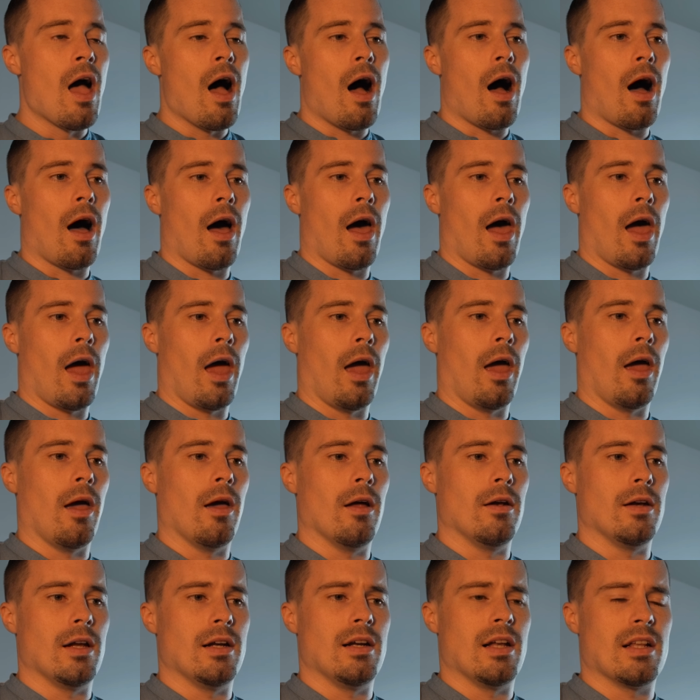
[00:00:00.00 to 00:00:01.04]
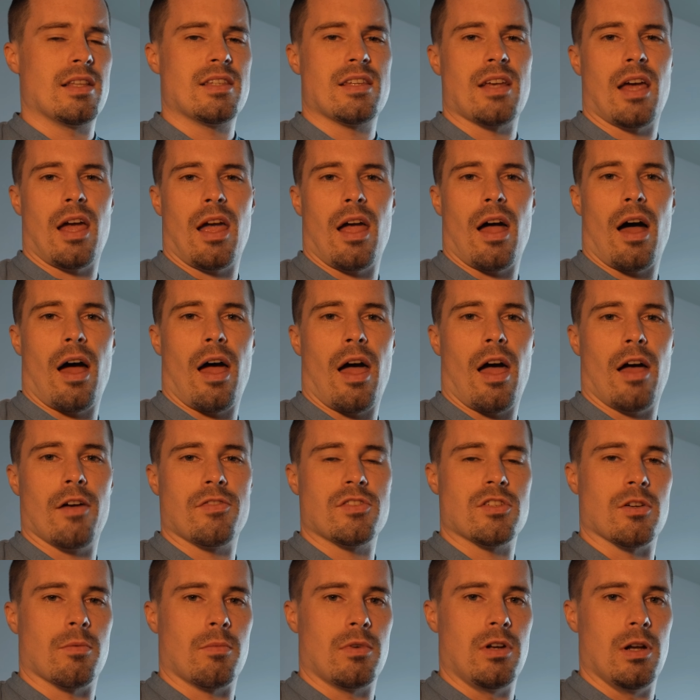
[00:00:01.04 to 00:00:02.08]
let's say I
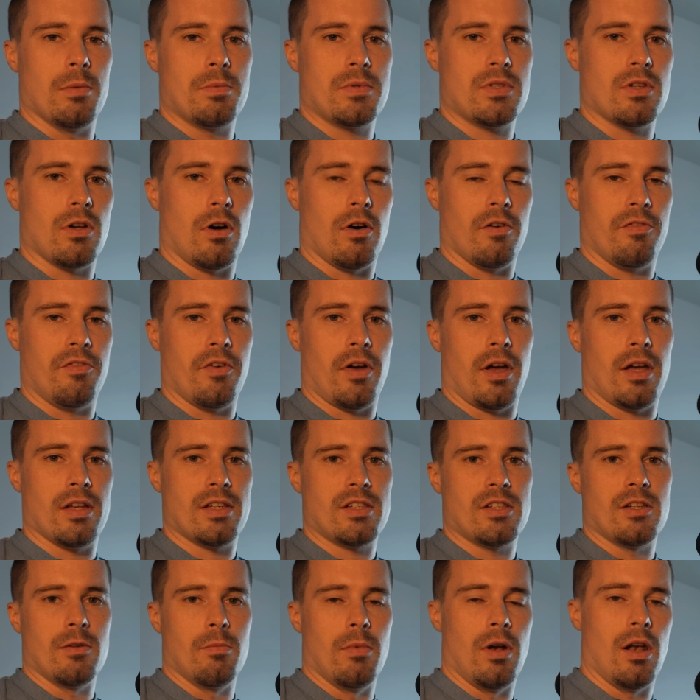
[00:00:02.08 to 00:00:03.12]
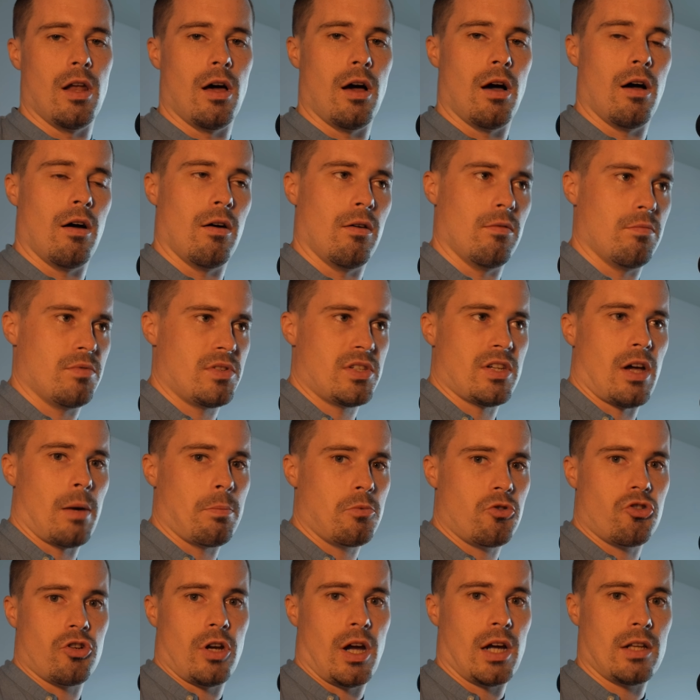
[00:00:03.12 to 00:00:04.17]
have some clips of a similar
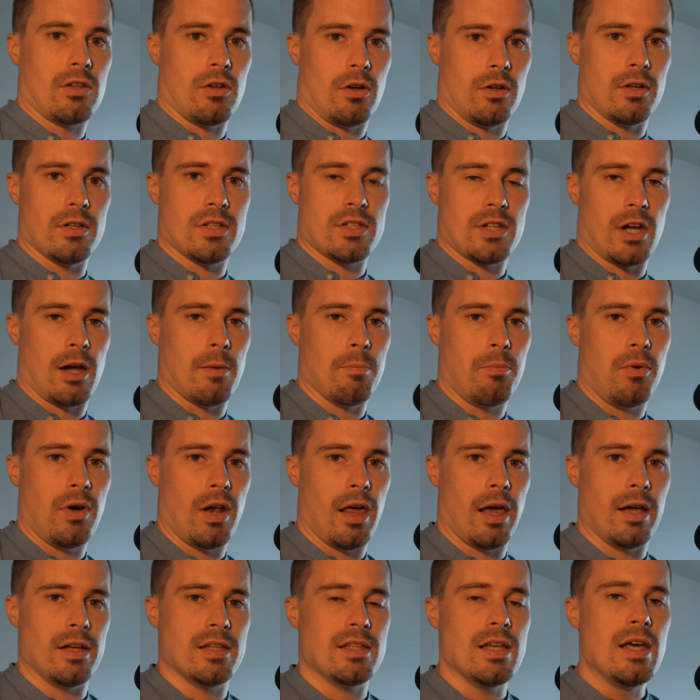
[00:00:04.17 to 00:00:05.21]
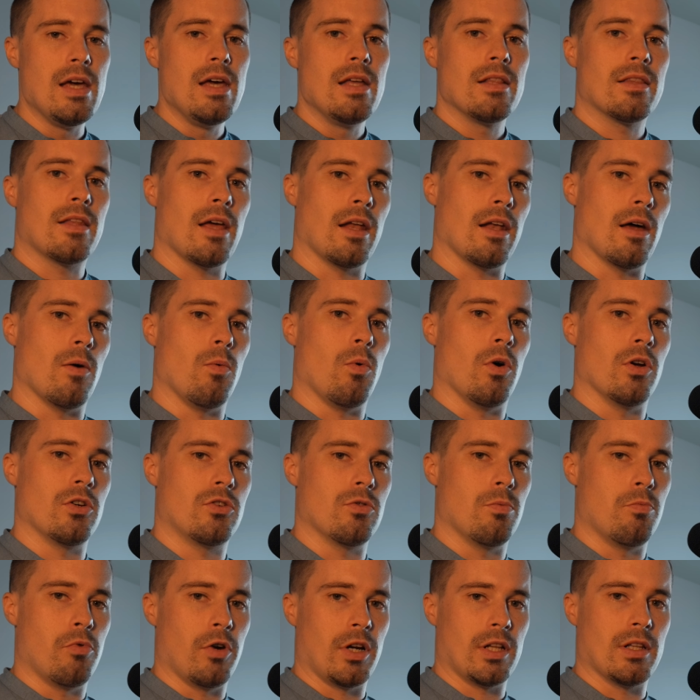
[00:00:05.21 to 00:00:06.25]
subject on the same place, then I
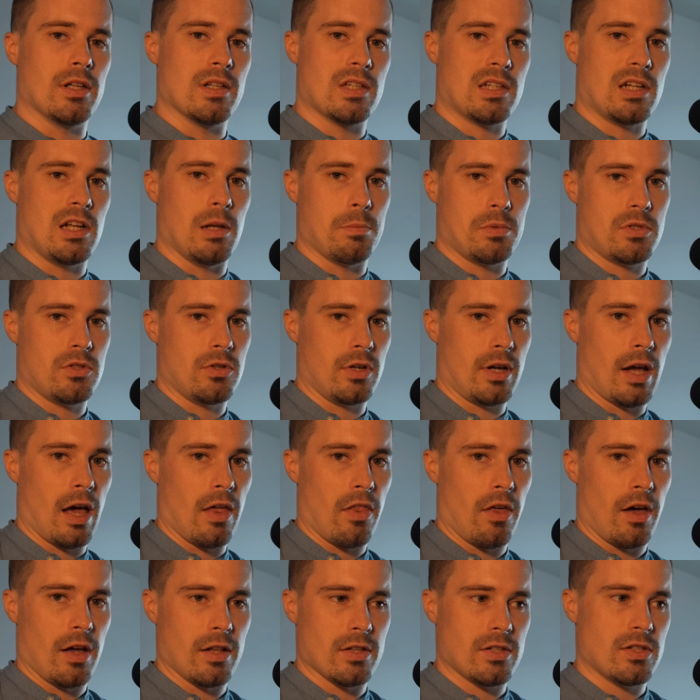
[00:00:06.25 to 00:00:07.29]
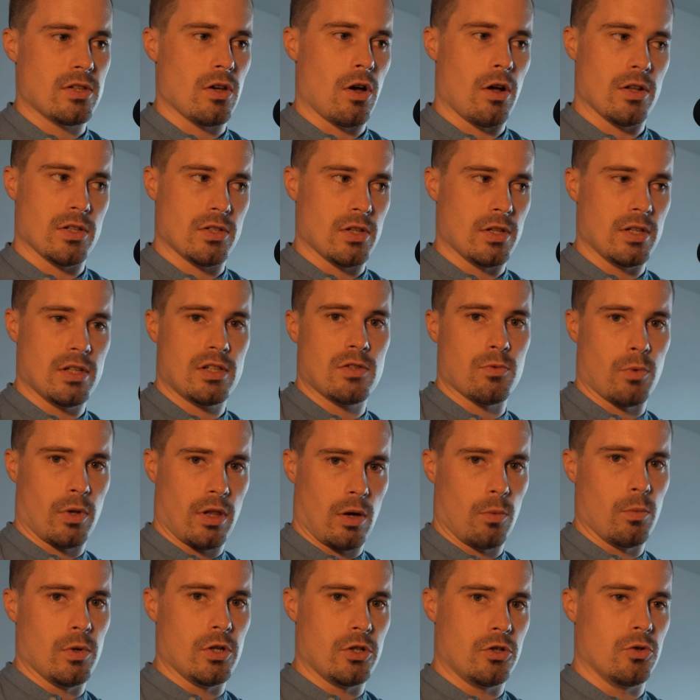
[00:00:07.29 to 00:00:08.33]
want to bring these clips together and so on. So this is
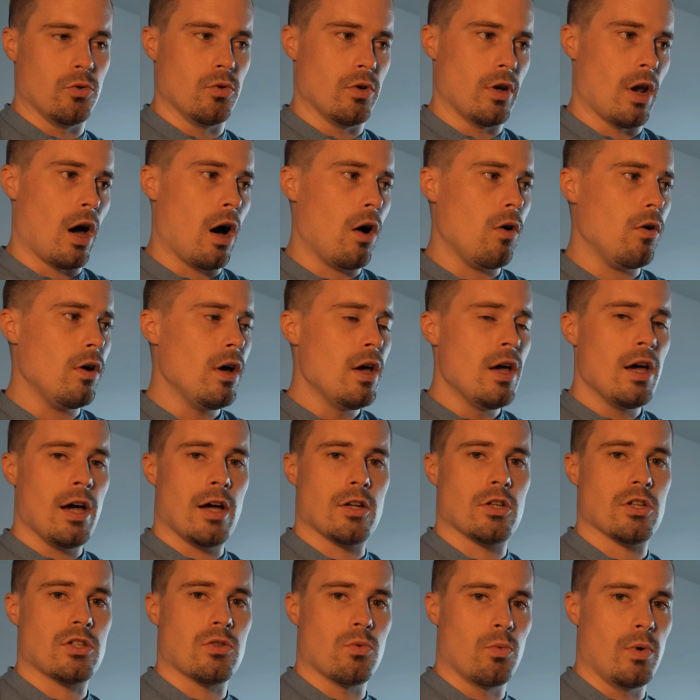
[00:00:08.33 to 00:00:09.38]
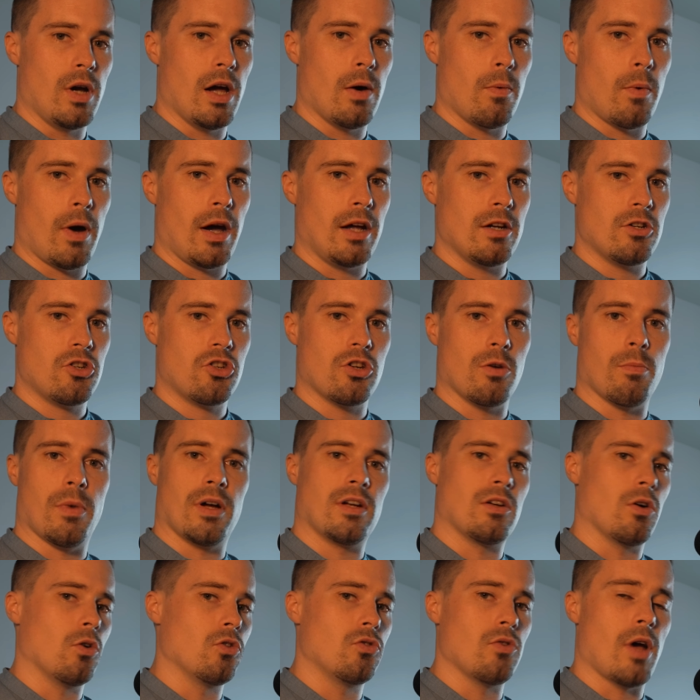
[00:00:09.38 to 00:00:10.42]
what I will do now. I just rearrange them.
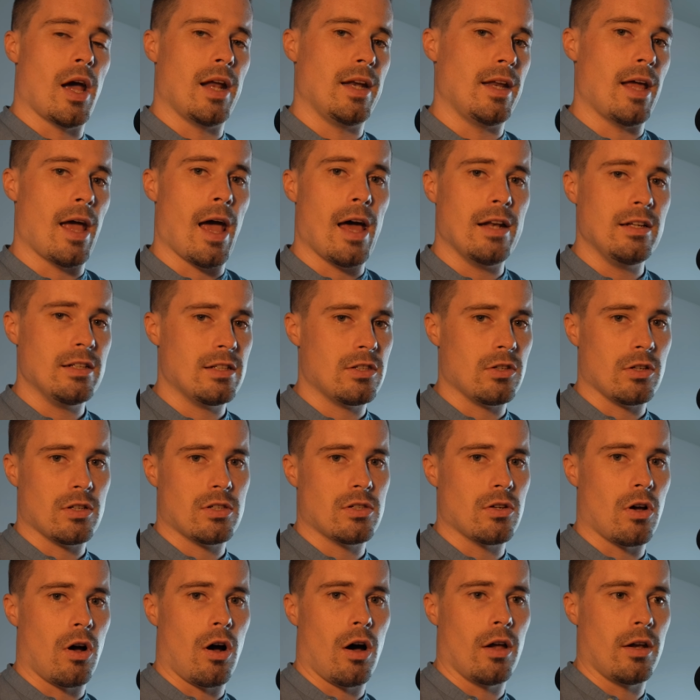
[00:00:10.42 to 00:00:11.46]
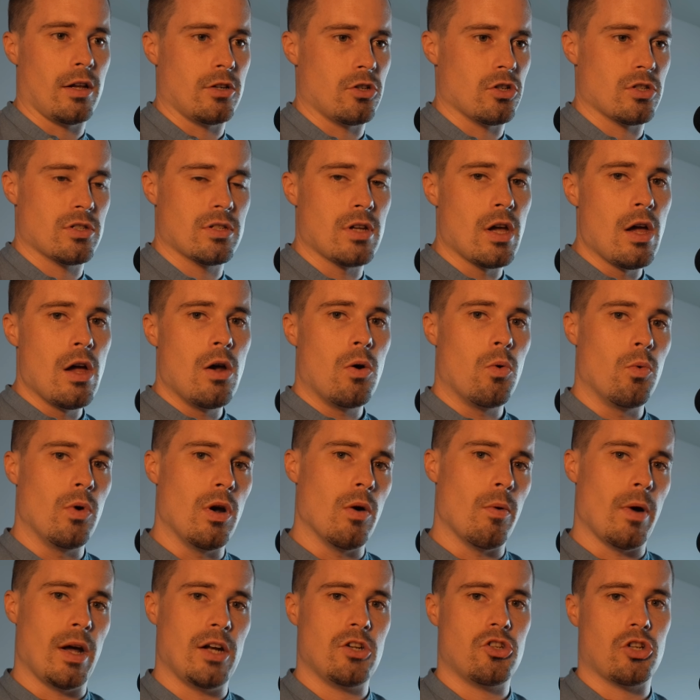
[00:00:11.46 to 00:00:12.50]
I don't do any edits or so on. I just
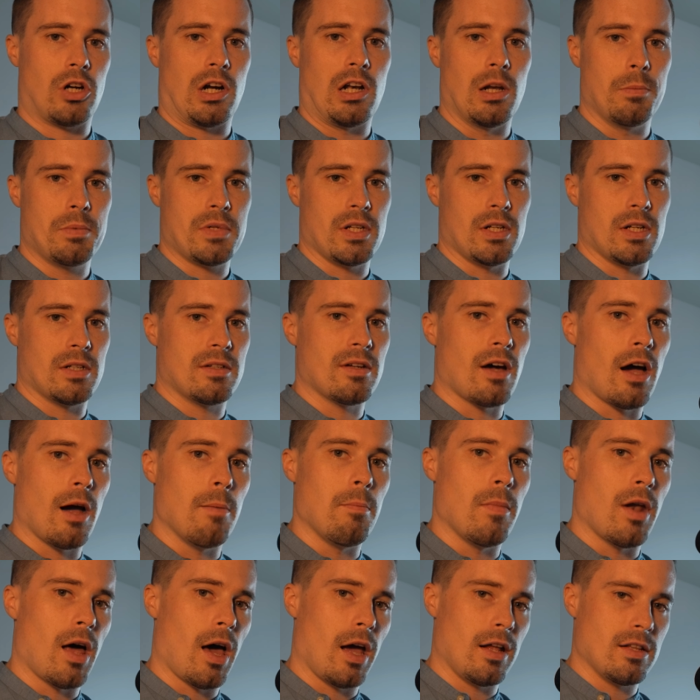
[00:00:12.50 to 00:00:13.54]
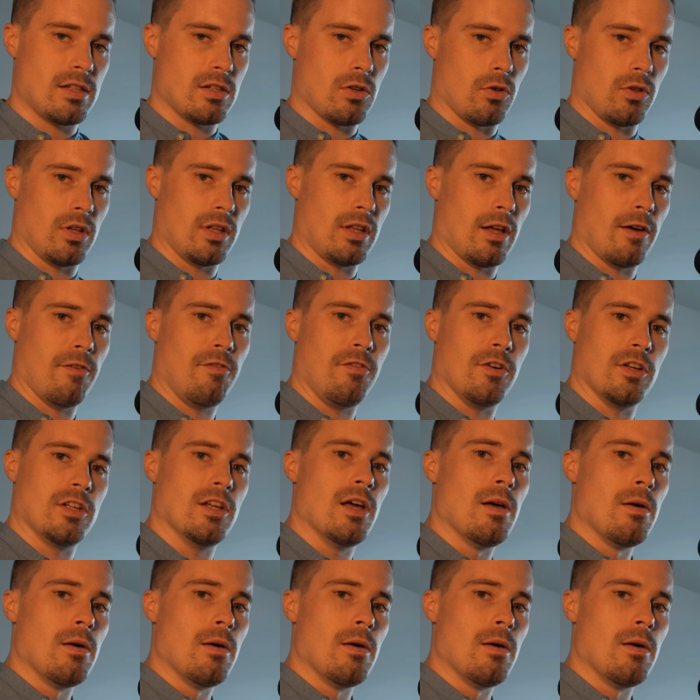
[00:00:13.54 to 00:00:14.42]
rearrange the clips in the timeline so that they fit